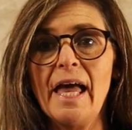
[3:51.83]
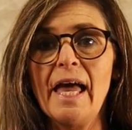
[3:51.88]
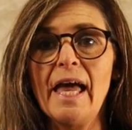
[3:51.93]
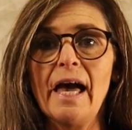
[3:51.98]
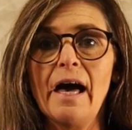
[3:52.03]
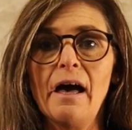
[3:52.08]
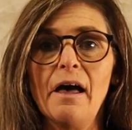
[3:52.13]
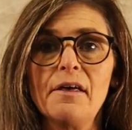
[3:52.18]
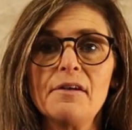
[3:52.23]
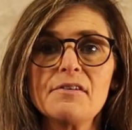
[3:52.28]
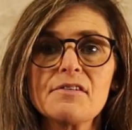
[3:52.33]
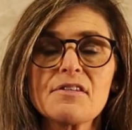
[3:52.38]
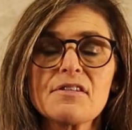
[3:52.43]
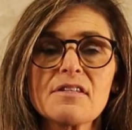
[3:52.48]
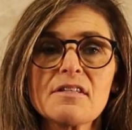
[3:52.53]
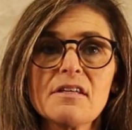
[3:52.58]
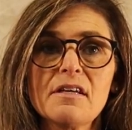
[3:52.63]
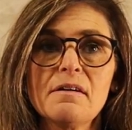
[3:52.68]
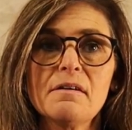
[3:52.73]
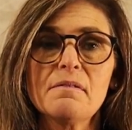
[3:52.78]
and
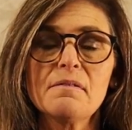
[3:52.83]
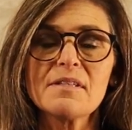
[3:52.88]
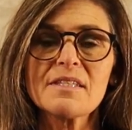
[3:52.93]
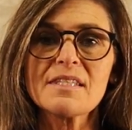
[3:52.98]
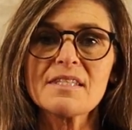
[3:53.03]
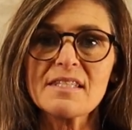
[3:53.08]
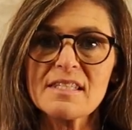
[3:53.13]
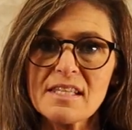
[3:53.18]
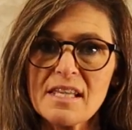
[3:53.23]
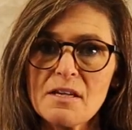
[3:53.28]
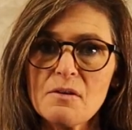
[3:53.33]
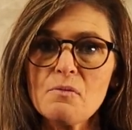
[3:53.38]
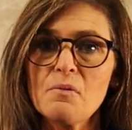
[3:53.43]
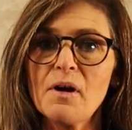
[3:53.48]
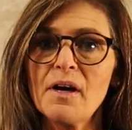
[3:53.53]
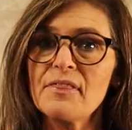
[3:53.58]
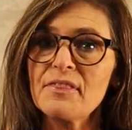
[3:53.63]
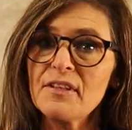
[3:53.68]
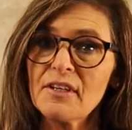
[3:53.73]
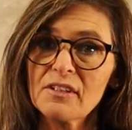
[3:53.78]
see
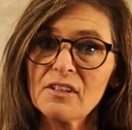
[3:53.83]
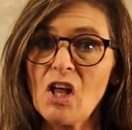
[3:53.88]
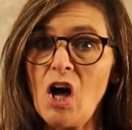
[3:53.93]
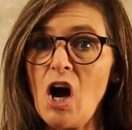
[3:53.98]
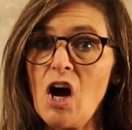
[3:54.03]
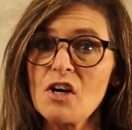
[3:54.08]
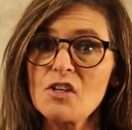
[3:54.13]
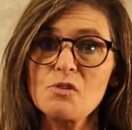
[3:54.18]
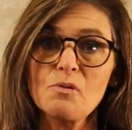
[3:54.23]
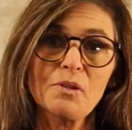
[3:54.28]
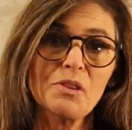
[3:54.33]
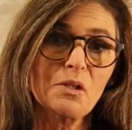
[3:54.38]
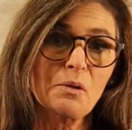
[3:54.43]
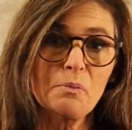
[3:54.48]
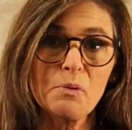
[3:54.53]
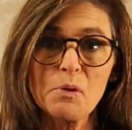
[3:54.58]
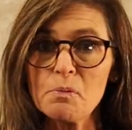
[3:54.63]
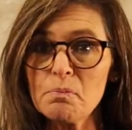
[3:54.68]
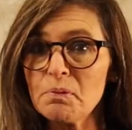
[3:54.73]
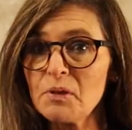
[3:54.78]
what
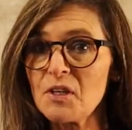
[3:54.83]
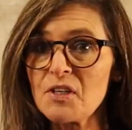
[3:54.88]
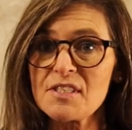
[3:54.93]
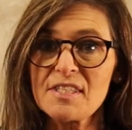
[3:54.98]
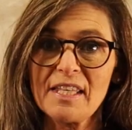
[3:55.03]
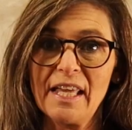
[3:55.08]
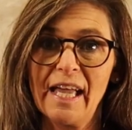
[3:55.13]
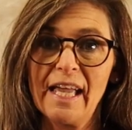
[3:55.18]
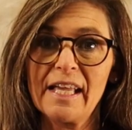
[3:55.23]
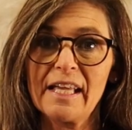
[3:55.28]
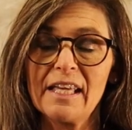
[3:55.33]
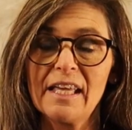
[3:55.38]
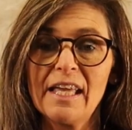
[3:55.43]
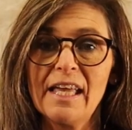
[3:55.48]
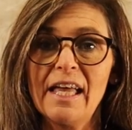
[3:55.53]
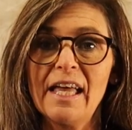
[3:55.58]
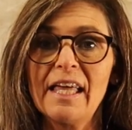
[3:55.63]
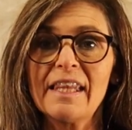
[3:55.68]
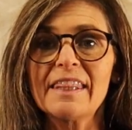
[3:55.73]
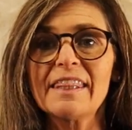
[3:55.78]
their poop looks like.
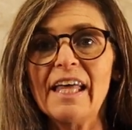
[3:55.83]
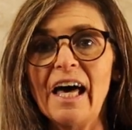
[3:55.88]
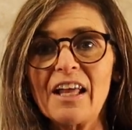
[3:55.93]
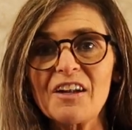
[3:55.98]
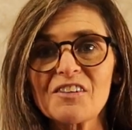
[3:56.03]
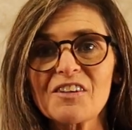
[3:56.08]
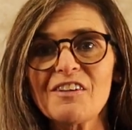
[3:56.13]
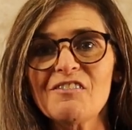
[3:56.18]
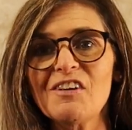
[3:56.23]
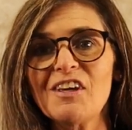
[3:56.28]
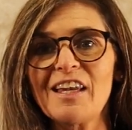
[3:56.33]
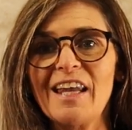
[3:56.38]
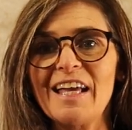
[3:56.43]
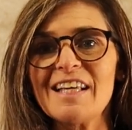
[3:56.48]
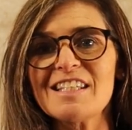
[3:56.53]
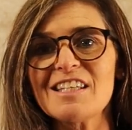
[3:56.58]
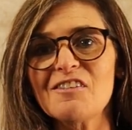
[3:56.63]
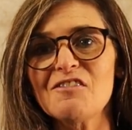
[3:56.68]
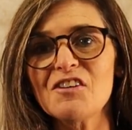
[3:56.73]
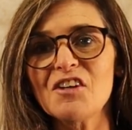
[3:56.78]
That'll give you an
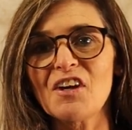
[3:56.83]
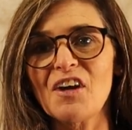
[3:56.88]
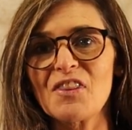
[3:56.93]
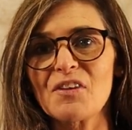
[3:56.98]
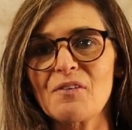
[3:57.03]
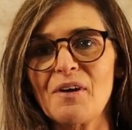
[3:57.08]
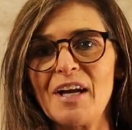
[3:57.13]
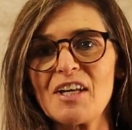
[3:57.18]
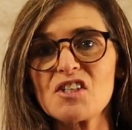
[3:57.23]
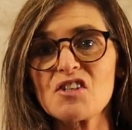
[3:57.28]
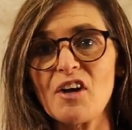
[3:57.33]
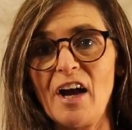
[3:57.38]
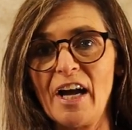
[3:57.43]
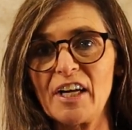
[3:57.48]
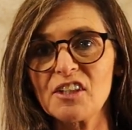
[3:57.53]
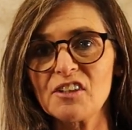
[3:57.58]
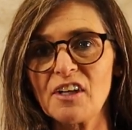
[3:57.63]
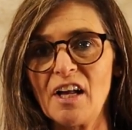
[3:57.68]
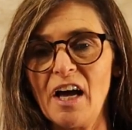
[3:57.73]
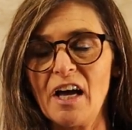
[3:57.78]
idea if you're on the right
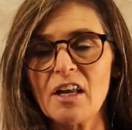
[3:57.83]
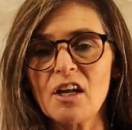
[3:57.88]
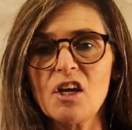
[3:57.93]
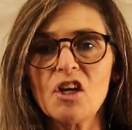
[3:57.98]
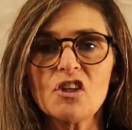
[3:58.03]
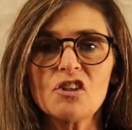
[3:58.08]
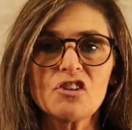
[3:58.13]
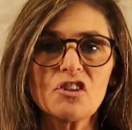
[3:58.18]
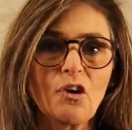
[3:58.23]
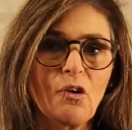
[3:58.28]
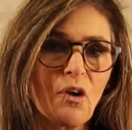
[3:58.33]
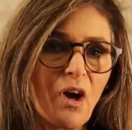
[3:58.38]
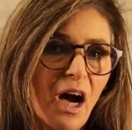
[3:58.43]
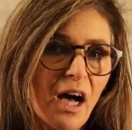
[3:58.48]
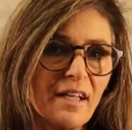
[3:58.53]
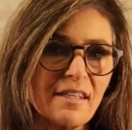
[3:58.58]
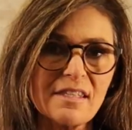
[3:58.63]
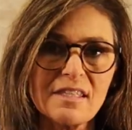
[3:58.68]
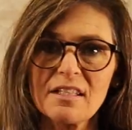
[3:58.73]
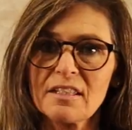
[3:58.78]
track or not. Don't
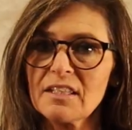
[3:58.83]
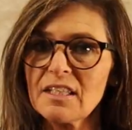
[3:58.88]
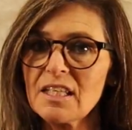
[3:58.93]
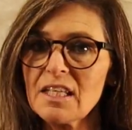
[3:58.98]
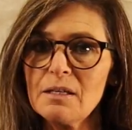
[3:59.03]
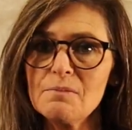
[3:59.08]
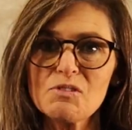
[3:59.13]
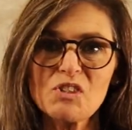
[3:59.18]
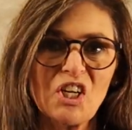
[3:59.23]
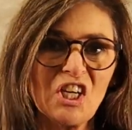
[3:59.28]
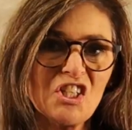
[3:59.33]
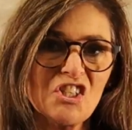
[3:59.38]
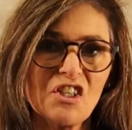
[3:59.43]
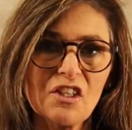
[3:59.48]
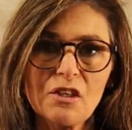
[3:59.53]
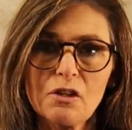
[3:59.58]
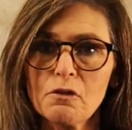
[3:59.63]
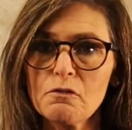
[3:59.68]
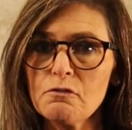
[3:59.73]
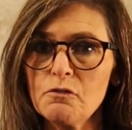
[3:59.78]
constantly keep
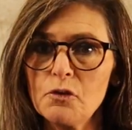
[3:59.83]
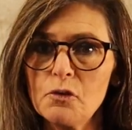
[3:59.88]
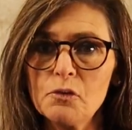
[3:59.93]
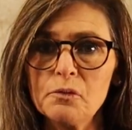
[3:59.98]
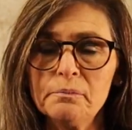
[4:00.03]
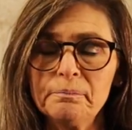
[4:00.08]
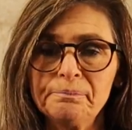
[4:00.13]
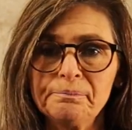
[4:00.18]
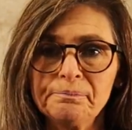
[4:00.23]
changing their food.